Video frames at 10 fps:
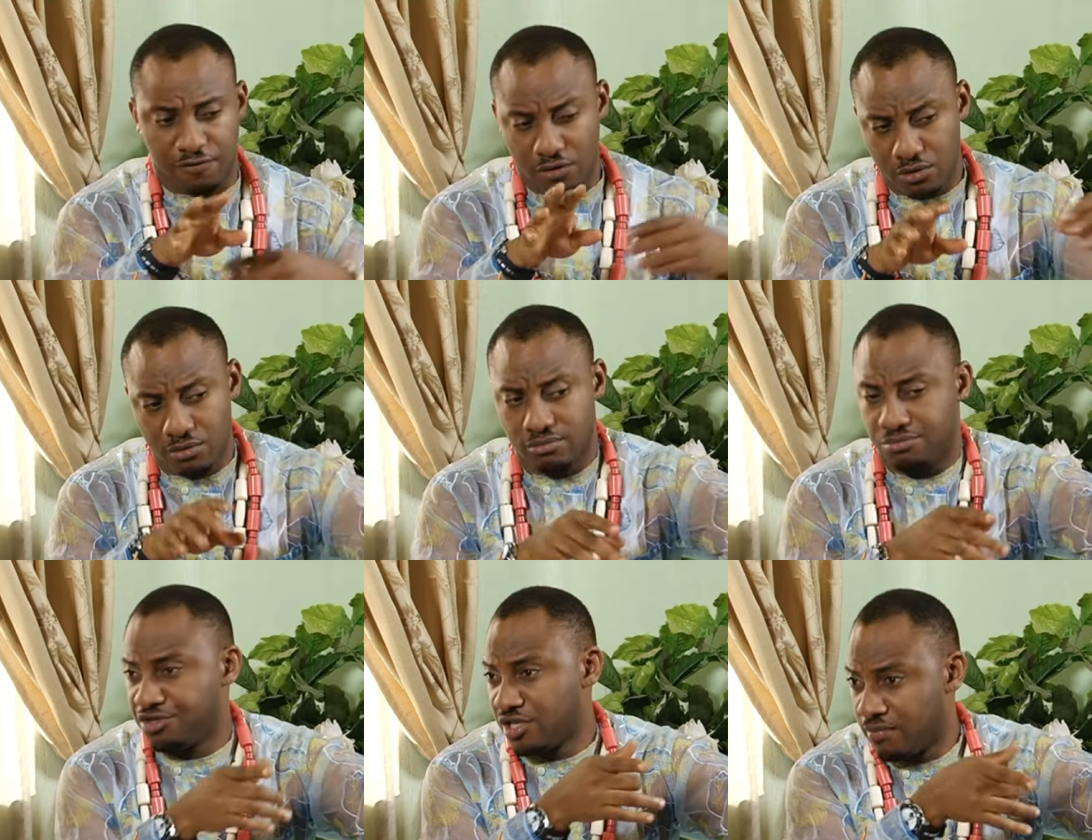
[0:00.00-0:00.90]

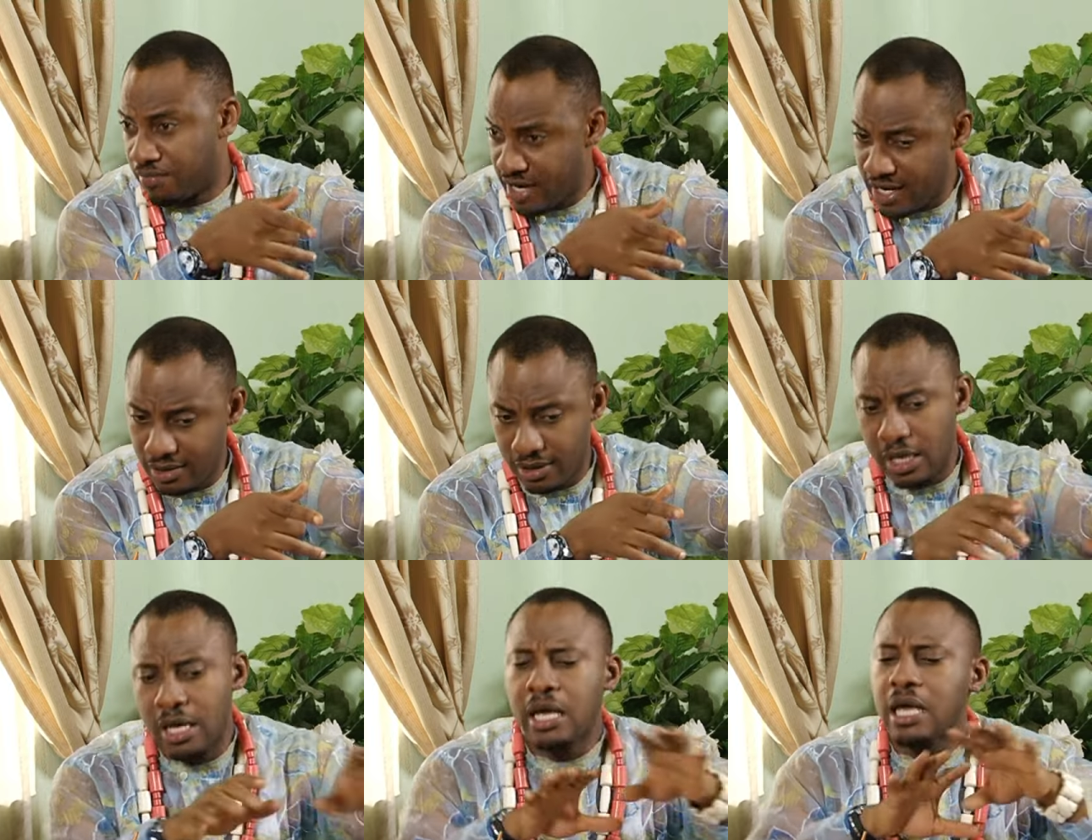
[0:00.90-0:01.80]
food,
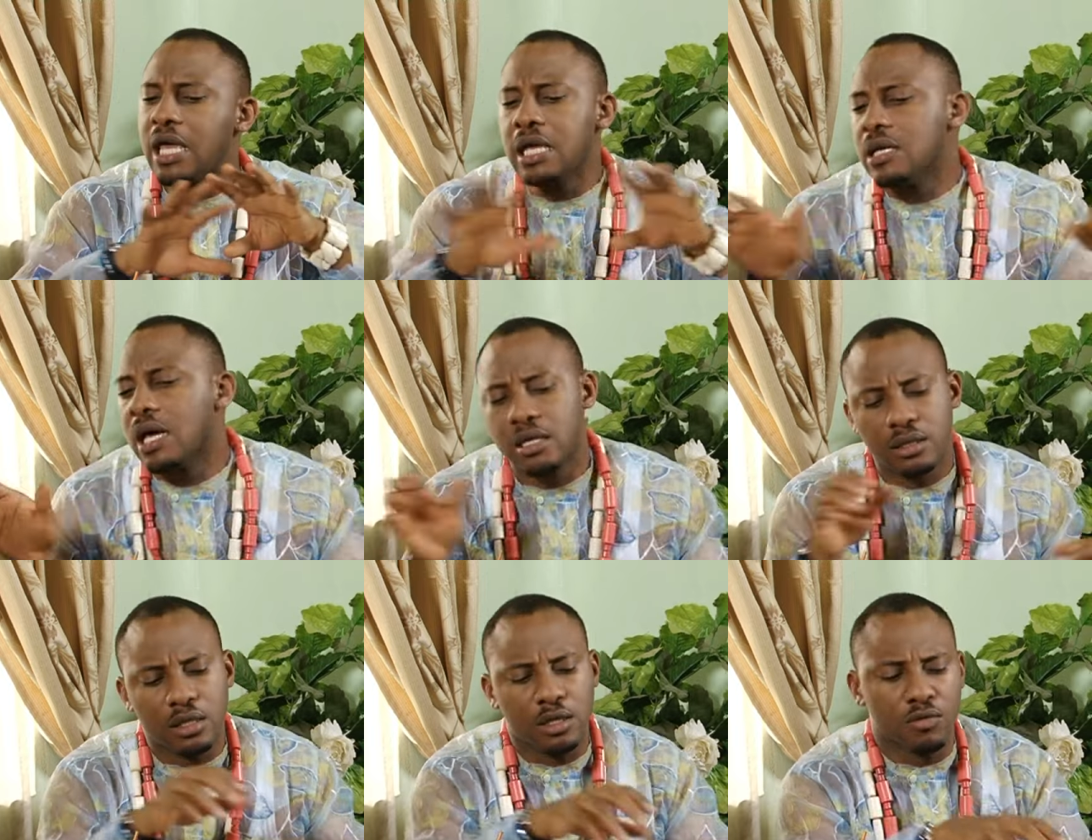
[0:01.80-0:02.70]
champagne, eat
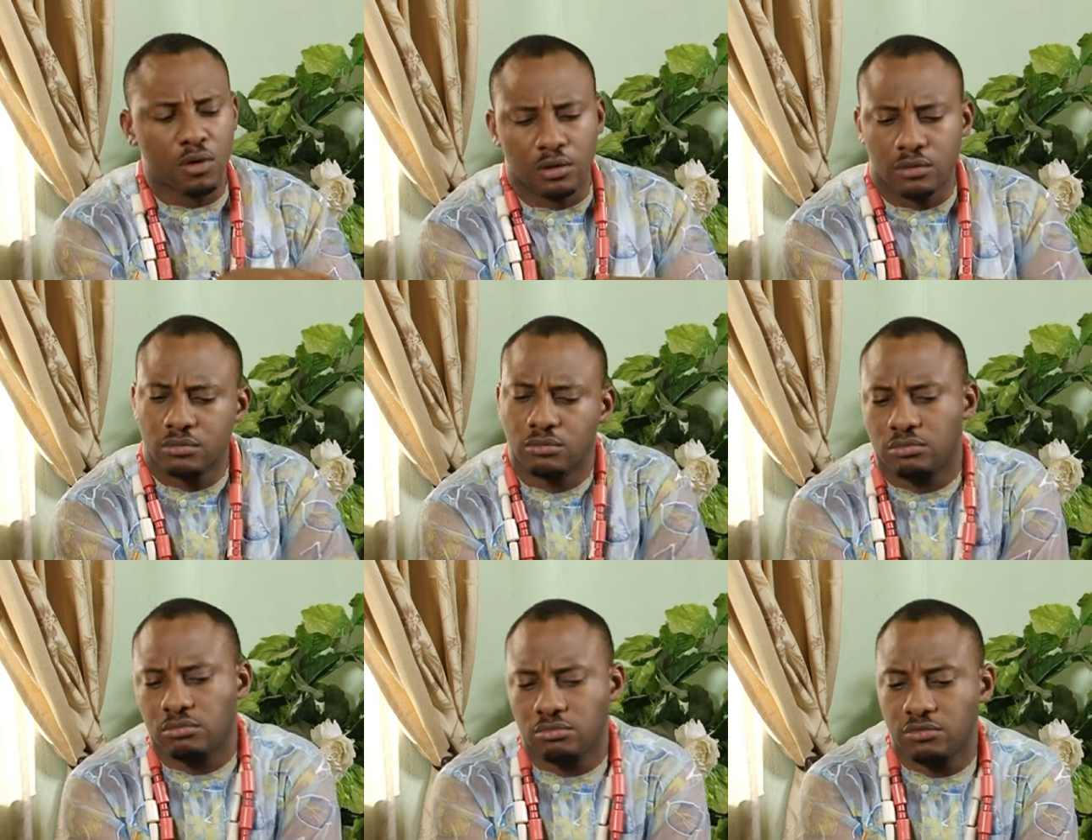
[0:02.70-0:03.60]
anything you want.
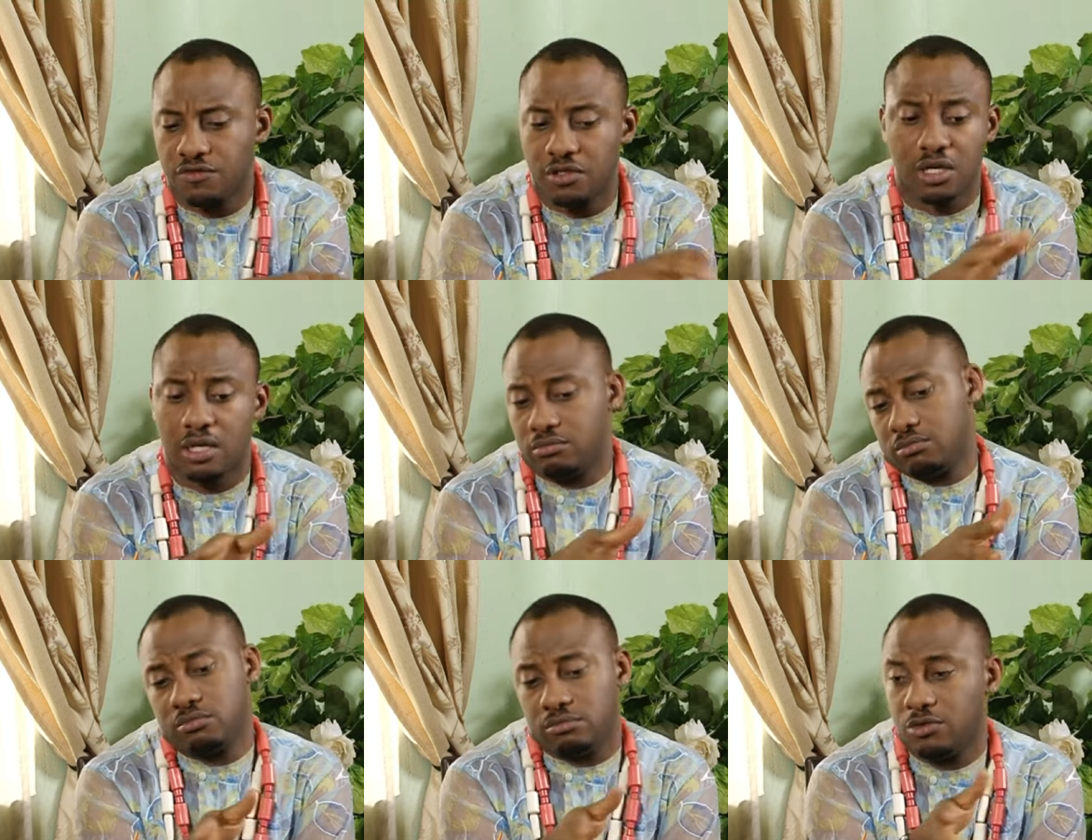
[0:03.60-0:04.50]
If you're not,
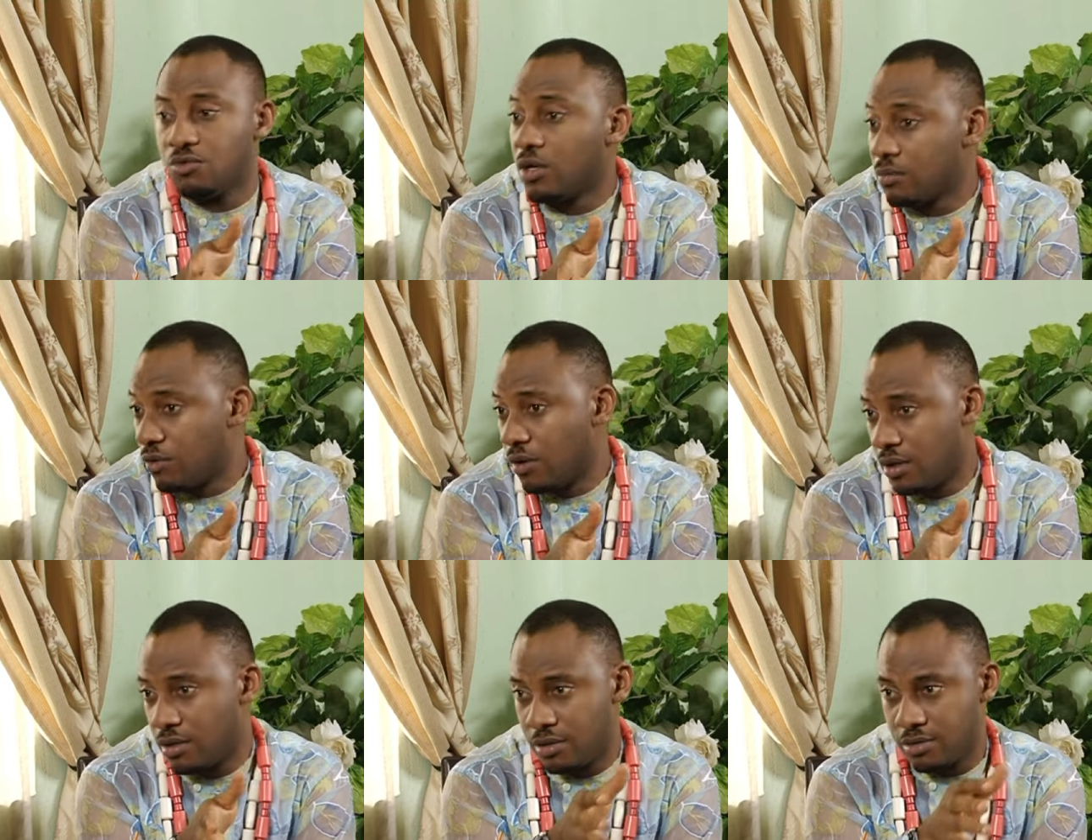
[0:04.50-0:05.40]
you want
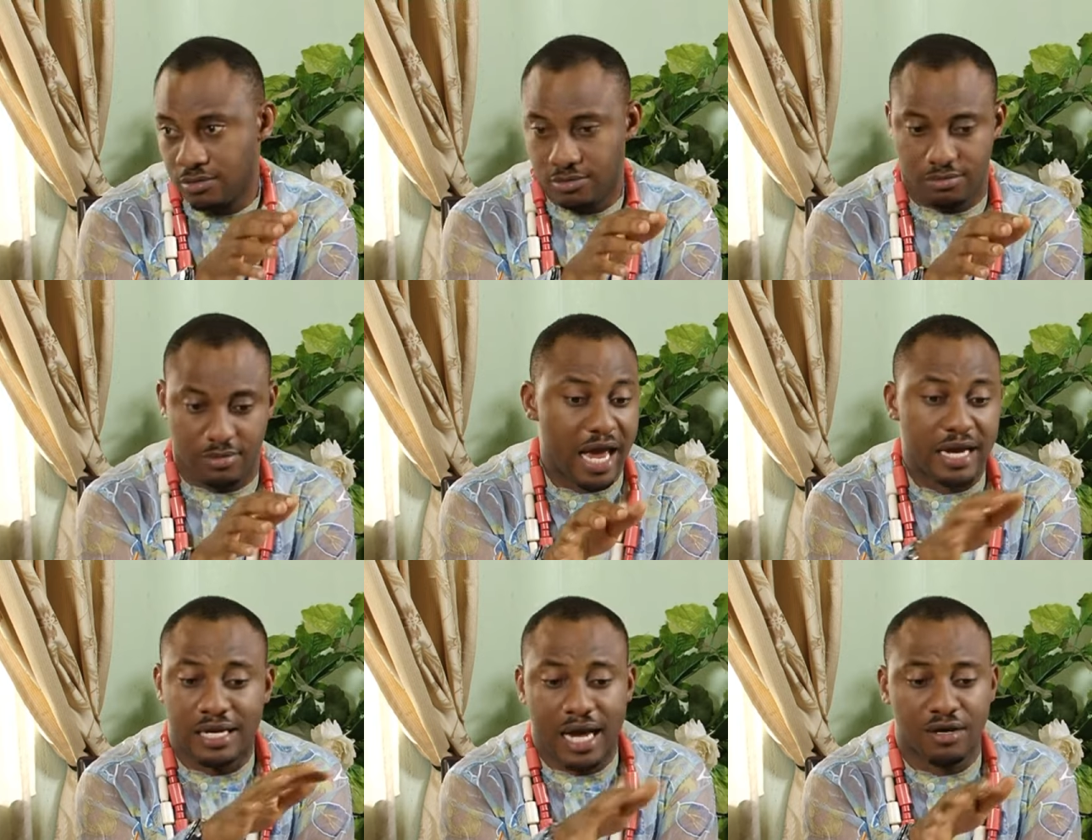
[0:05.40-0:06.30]
more?
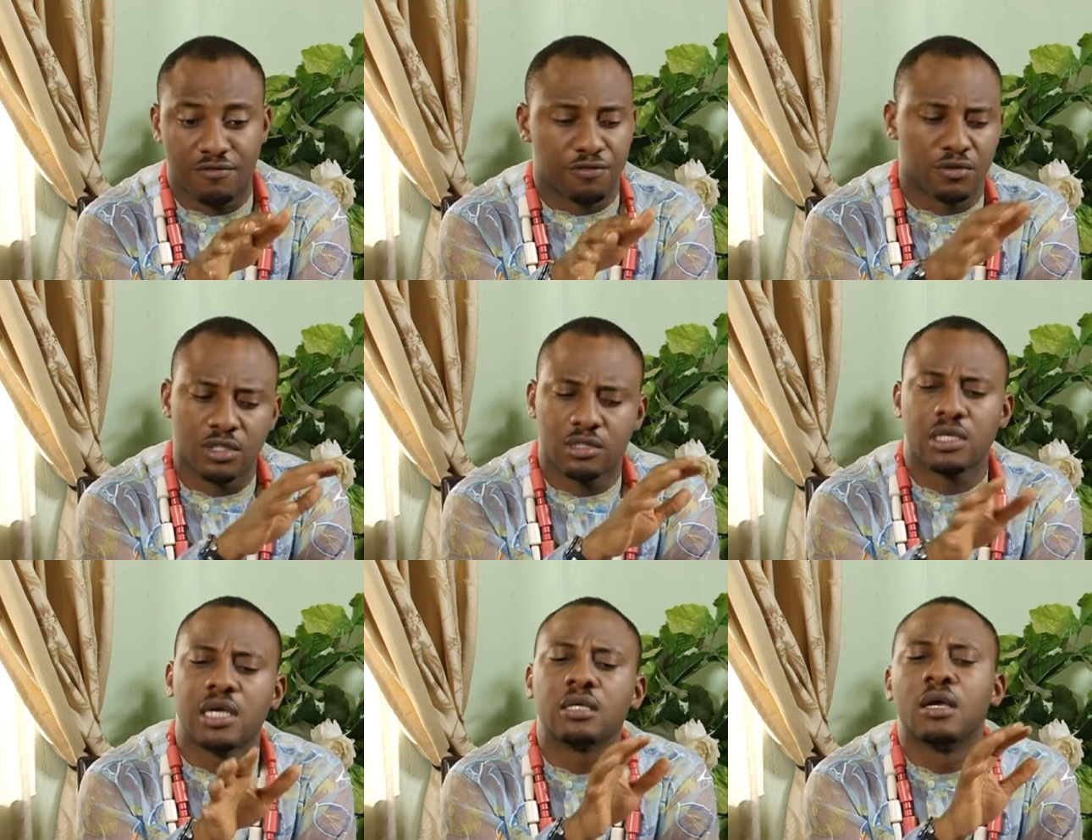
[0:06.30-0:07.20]
Any kind of food,
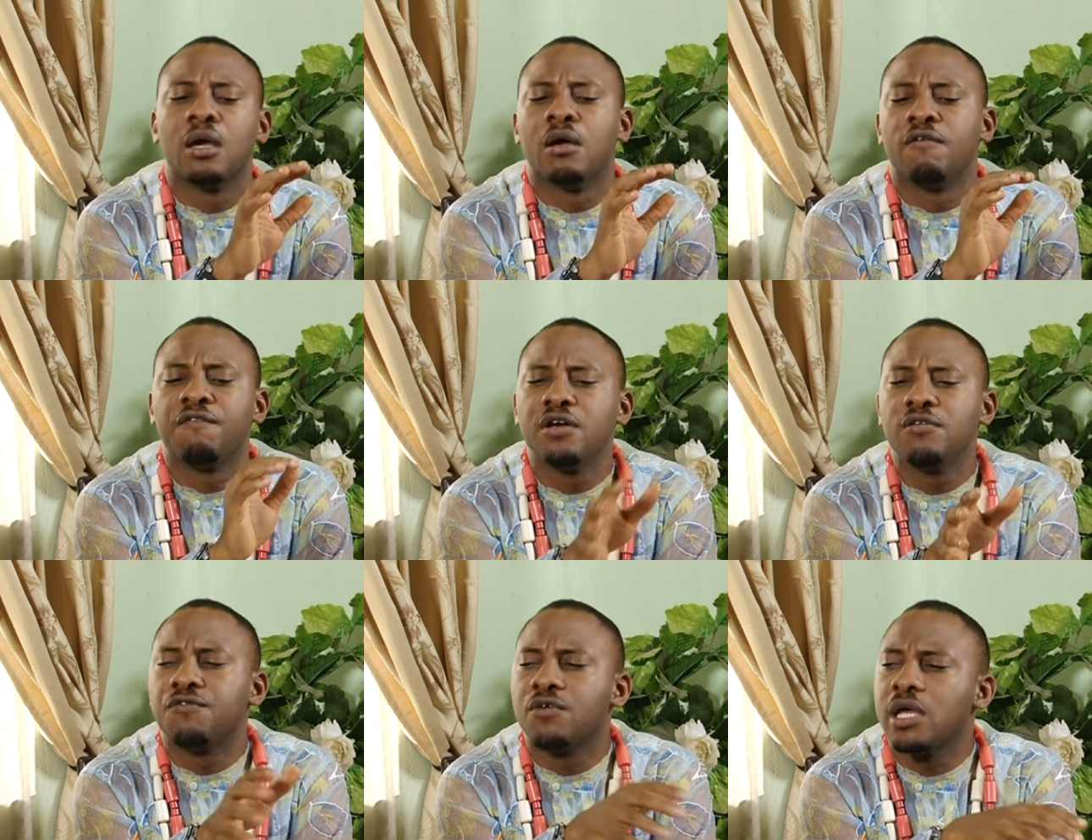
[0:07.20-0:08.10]
just eat.
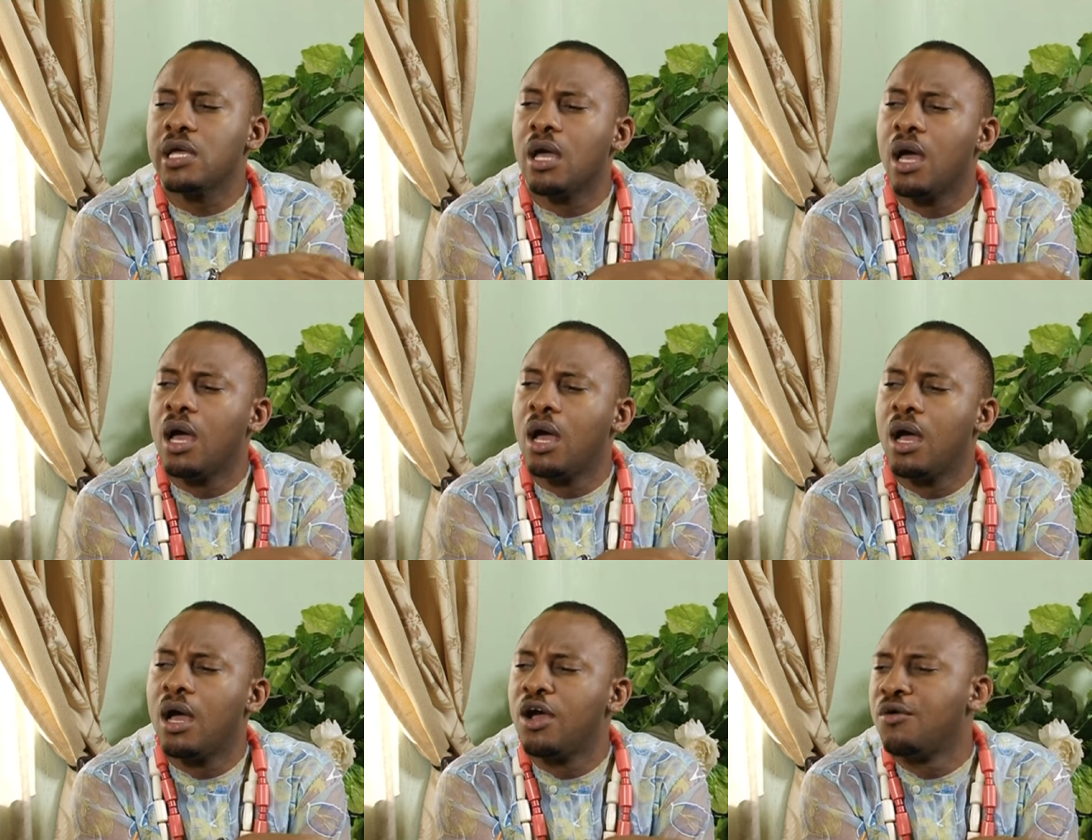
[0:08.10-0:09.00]
Feel free,
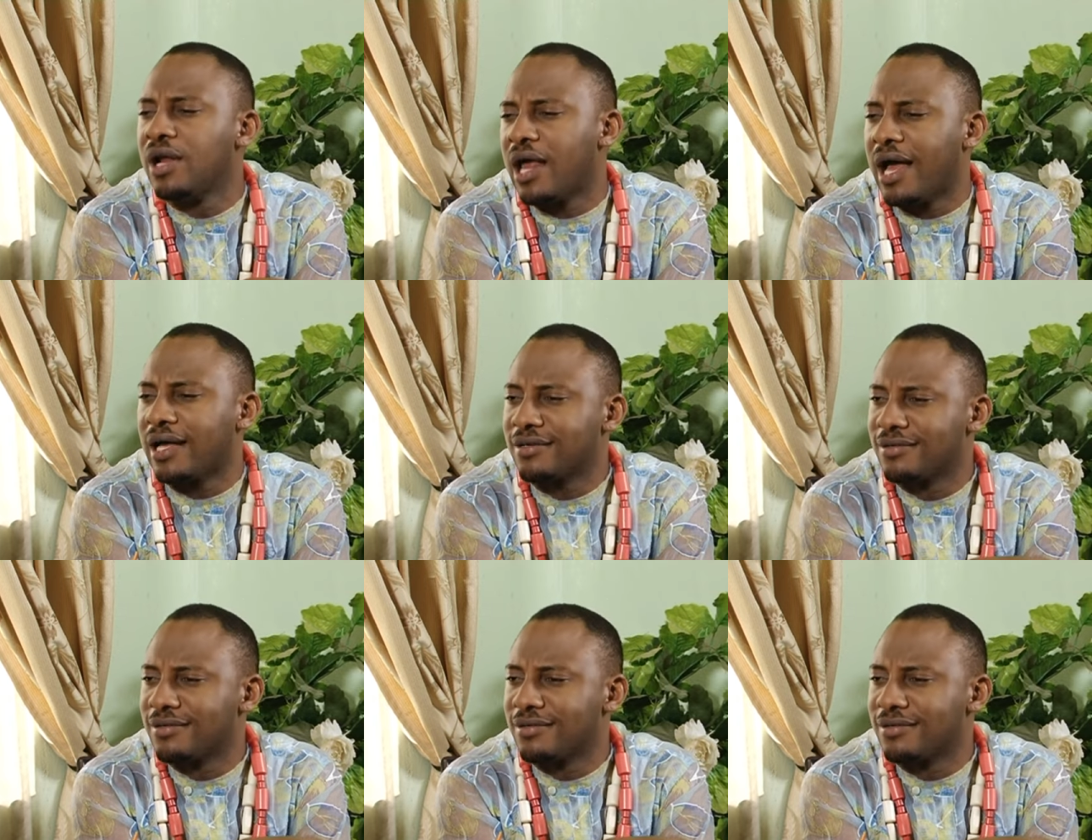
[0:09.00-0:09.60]
relax.